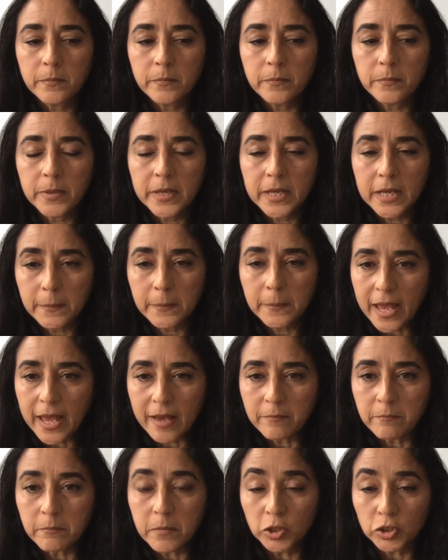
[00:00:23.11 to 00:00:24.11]
people
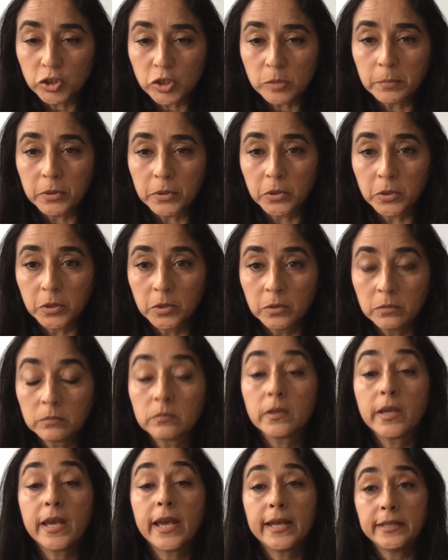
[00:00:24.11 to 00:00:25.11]
have multiple
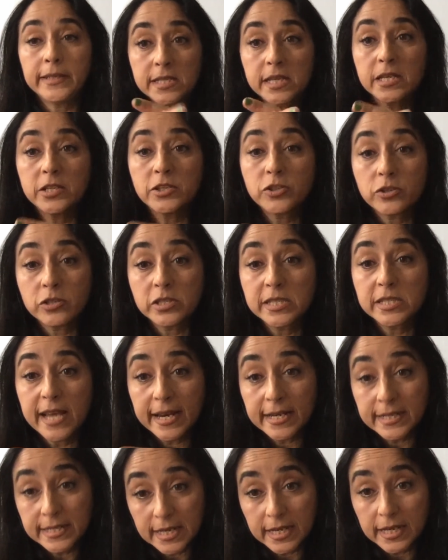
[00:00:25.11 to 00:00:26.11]
and, yes,
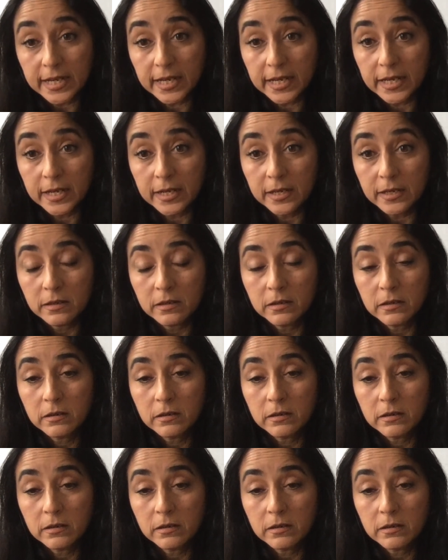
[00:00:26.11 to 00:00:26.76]
intersecting